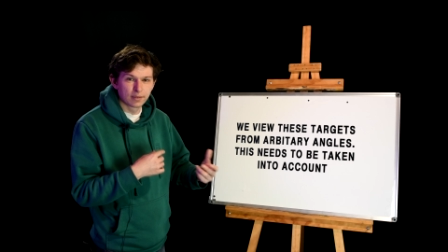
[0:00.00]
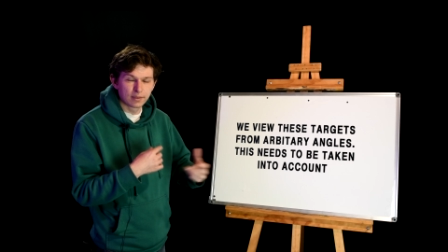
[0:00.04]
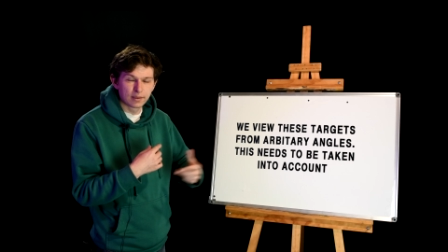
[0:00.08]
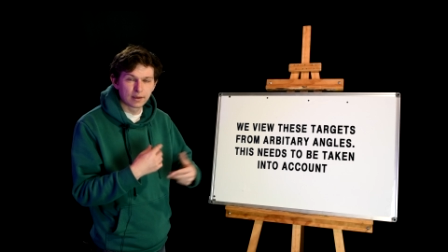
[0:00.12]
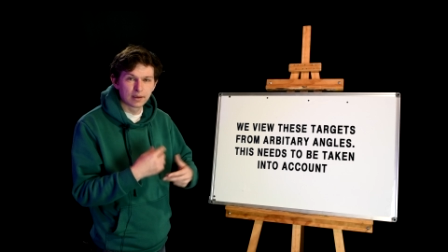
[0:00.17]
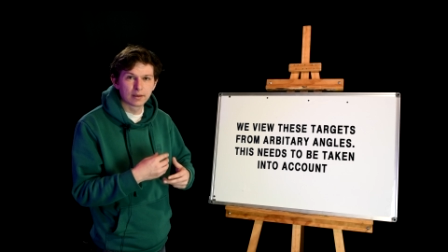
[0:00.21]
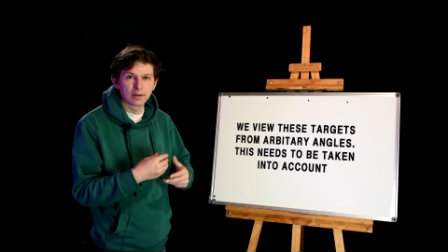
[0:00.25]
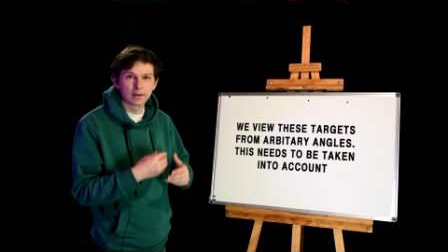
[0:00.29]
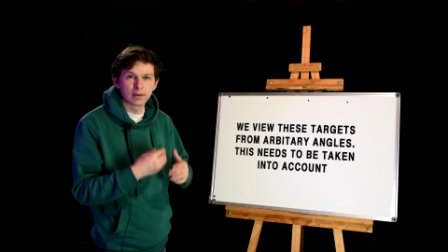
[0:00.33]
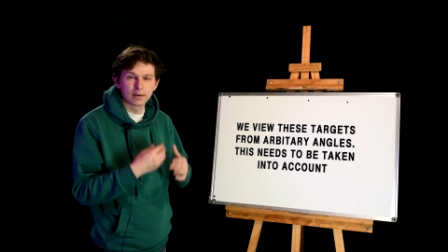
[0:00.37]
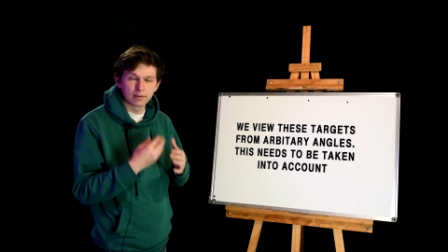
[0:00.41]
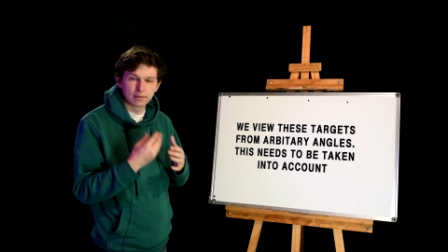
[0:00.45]

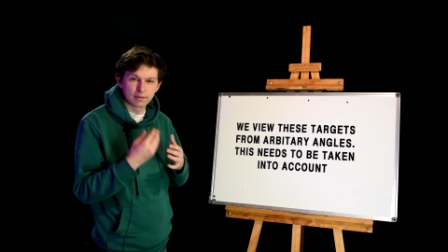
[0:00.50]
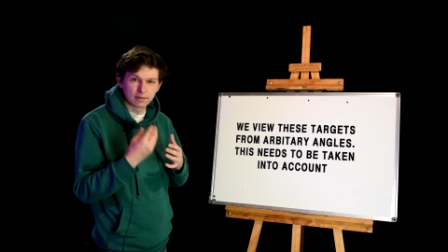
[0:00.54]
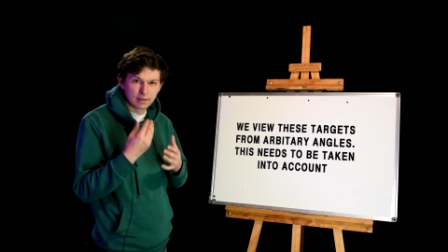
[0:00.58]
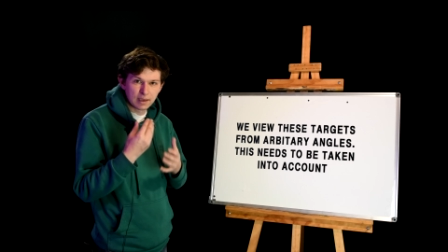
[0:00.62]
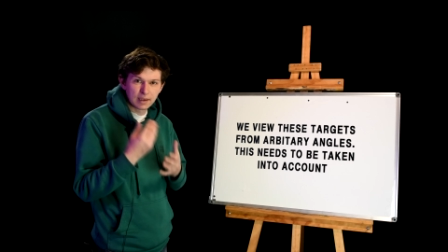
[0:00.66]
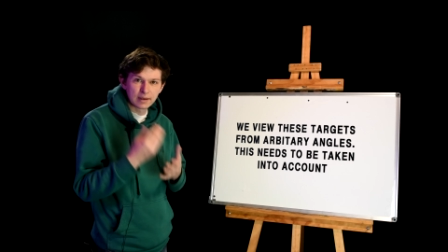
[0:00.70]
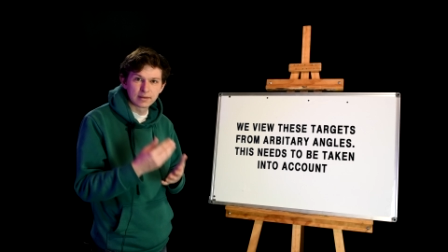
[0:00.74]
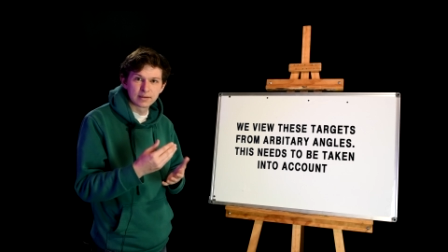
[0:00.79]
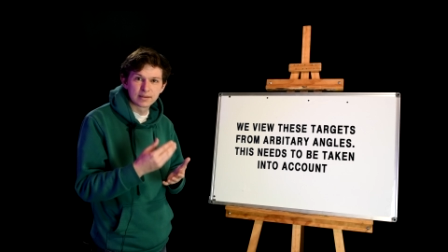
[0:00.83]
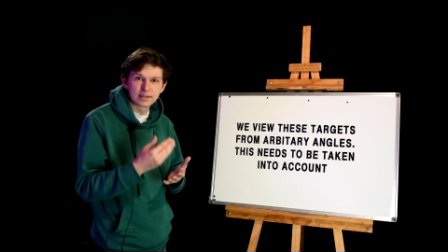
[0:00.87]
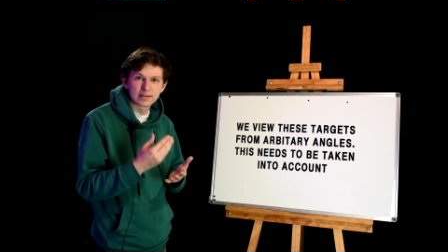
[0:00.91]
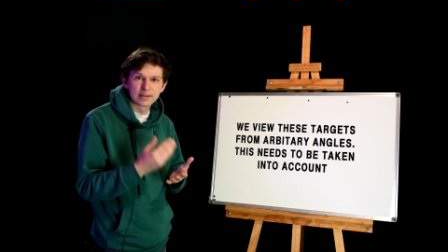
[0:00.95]
Then
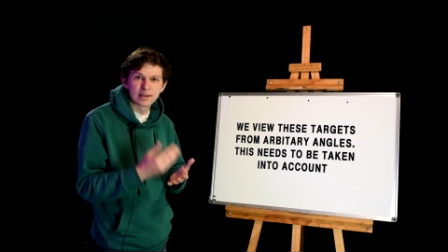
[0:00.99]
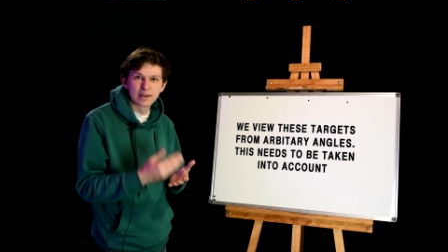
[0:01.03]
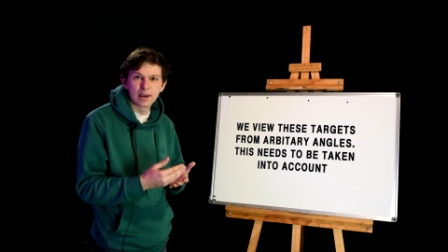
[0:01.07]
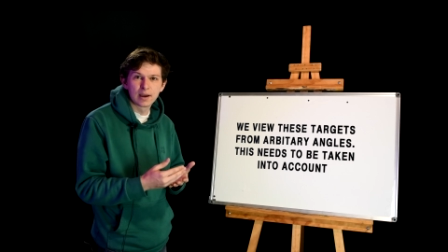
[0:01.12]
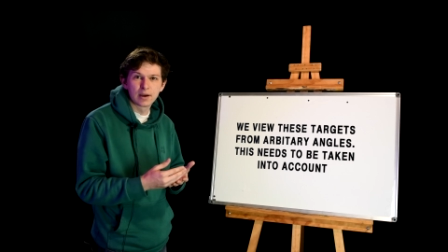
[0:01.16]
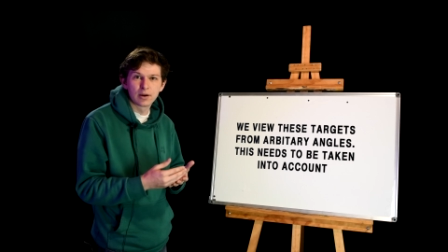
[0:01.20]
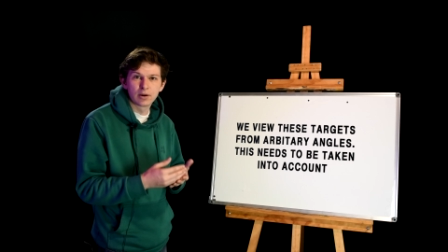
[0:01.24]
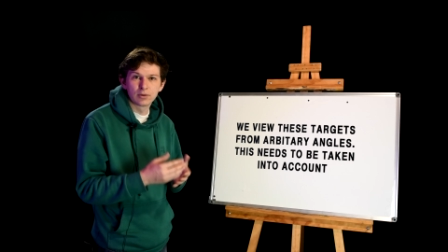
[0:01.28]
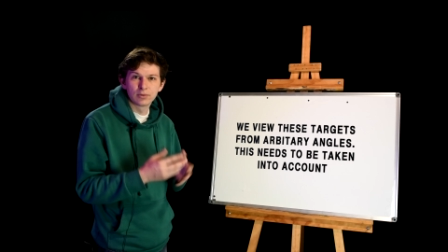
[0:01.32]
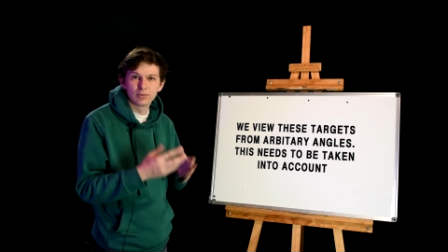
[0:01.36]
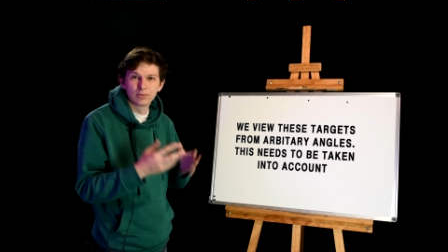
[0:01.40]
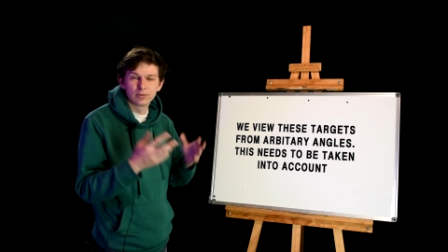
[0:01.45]
that is
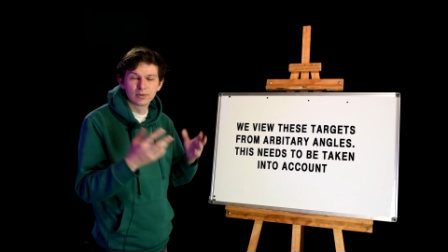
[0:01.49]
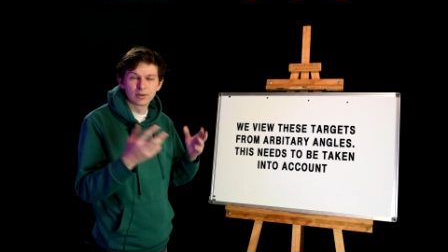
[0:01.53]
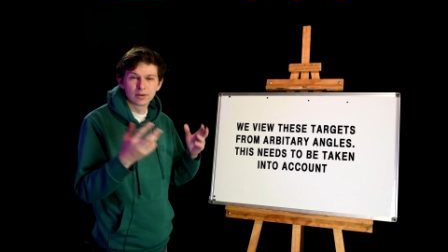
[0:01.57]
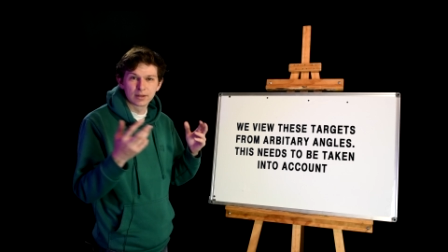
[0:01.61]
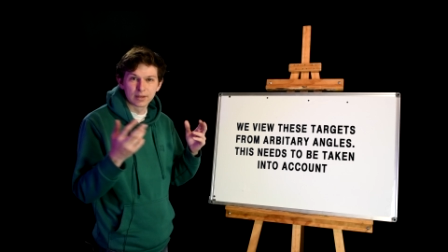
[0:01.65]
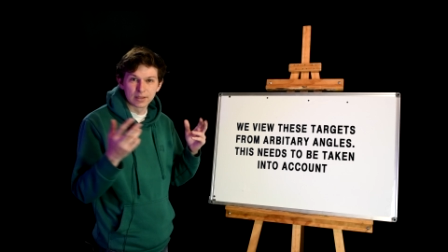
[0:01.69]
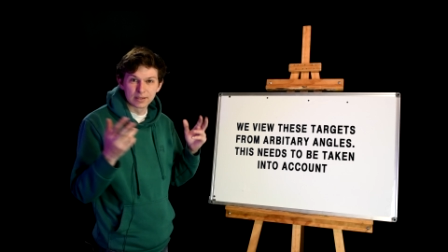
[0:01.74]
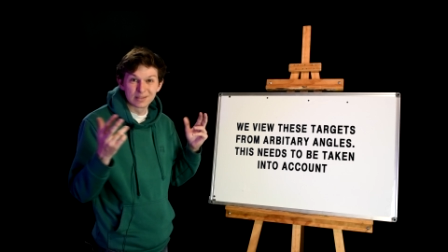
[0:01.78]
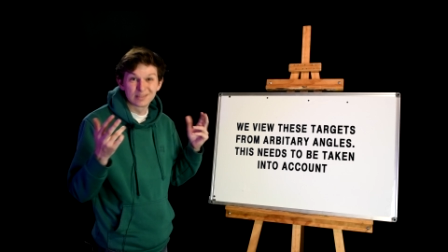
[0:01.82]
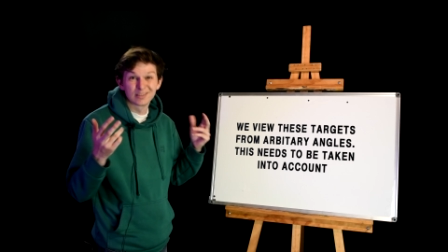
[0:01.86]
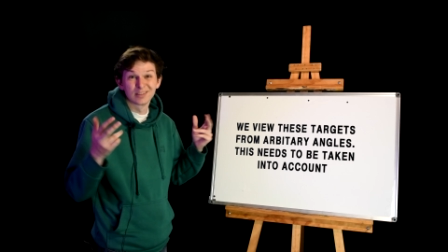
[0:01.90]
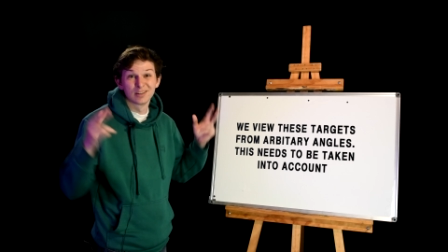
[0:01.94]
now
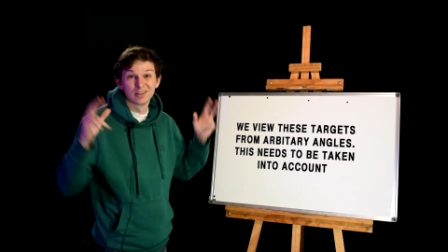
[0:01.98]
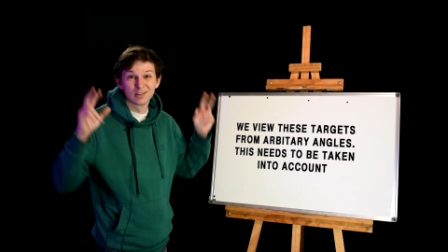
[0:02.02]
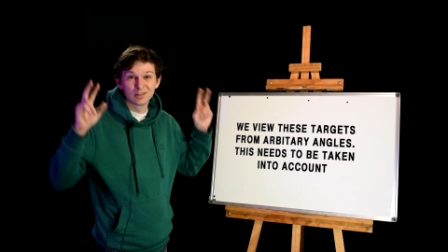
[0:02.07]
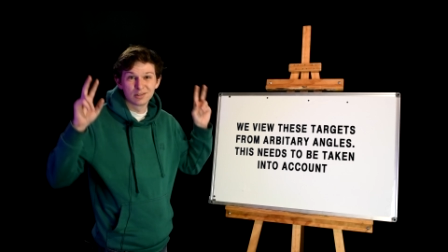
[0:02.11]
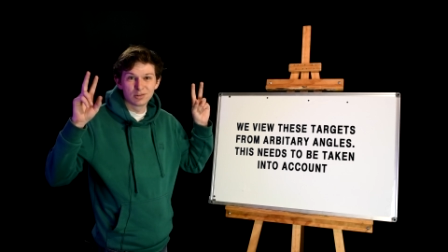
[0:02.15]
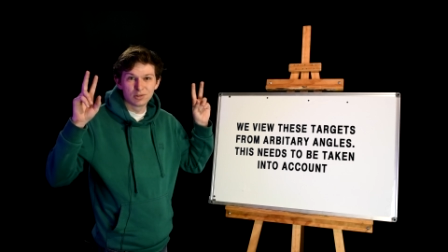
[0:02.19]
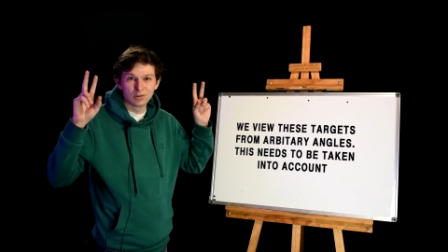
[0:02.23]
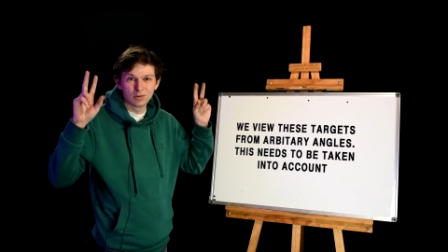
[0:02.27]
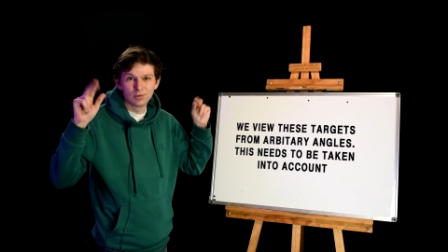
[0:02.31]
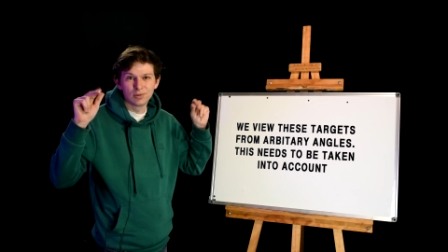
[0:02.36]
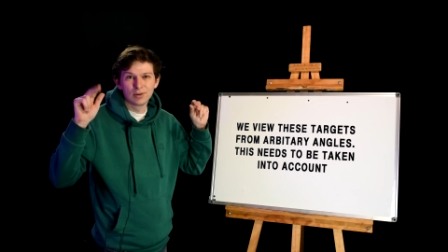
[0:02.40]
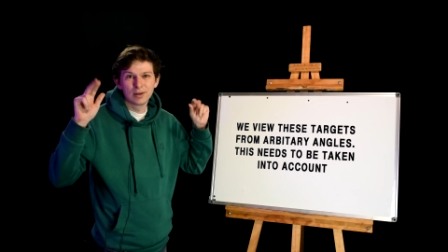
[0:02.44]
considered
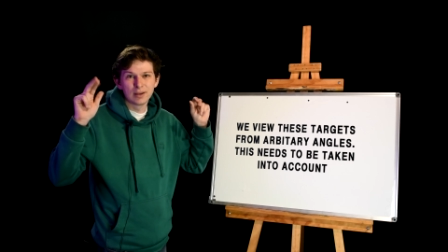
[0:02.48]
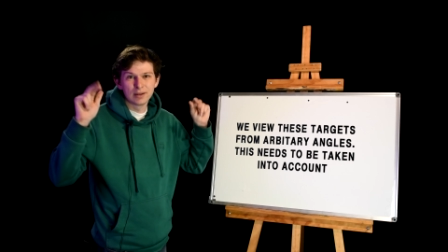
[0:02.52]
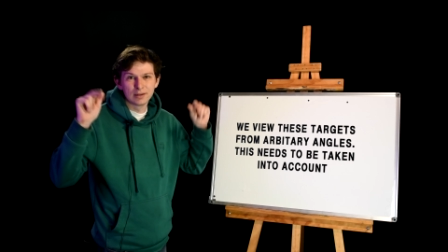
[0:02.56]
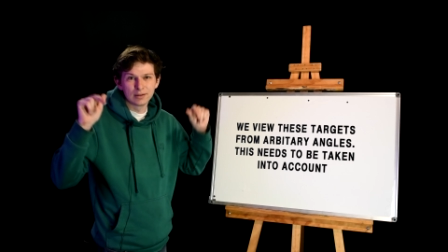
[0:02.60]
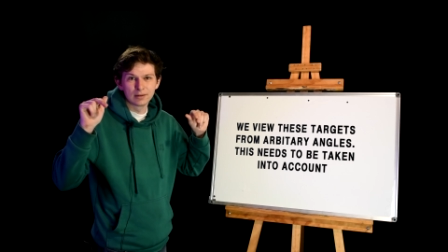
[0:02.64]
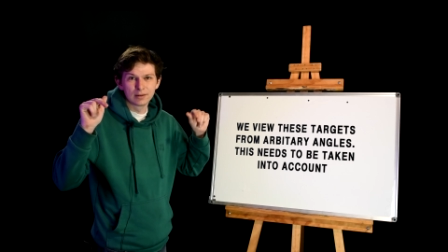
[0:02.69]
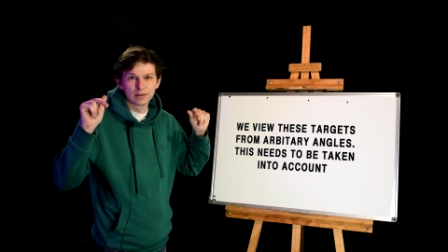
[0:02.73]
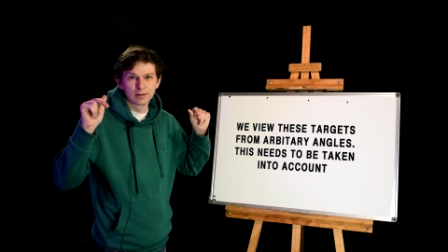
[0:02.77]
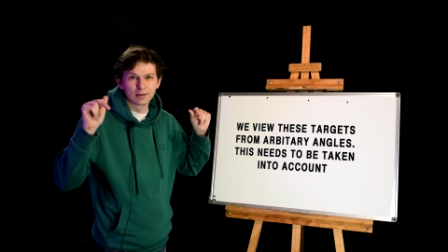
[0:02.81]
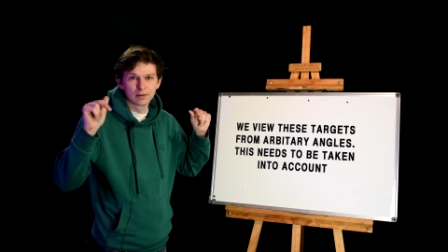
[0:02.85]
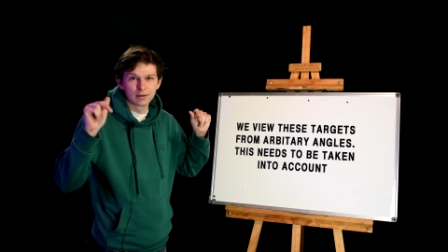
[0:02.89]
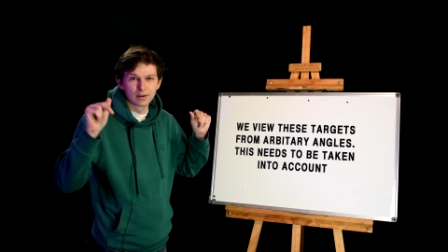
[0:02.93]

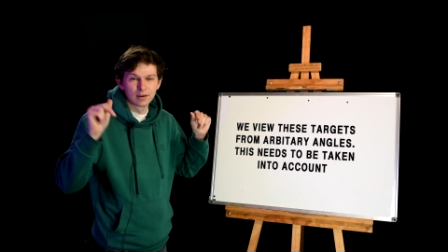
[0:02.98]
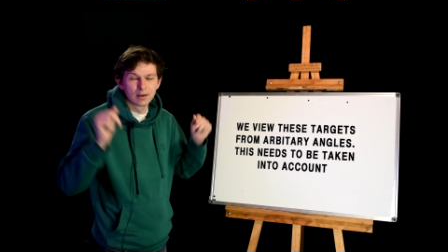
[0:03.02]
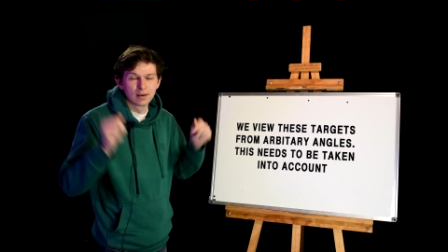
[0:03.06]
unique.